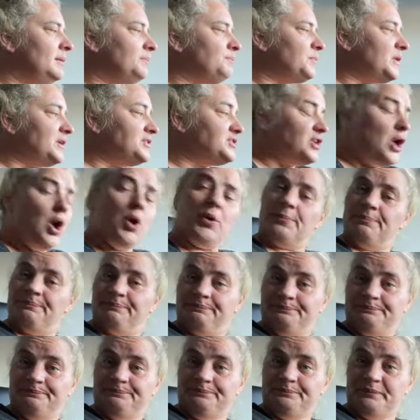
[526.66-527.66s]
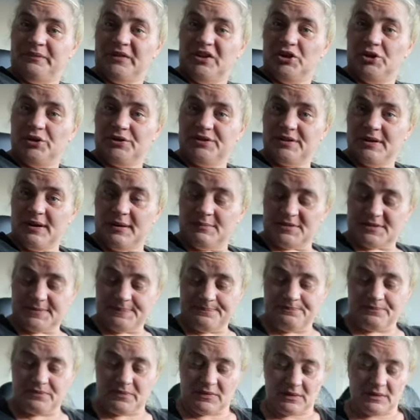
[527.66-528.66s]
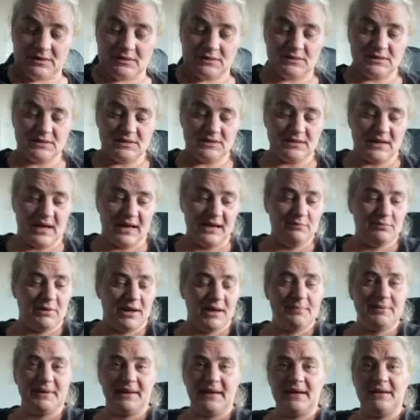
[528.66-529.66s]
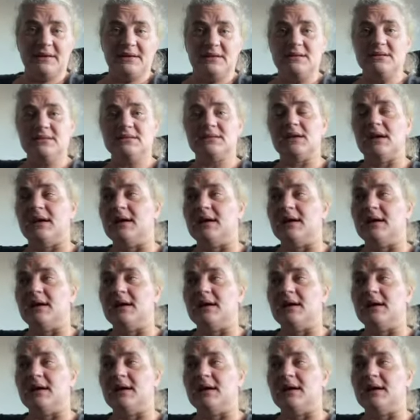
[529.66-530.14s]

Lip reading: So, good times. Today, my plan is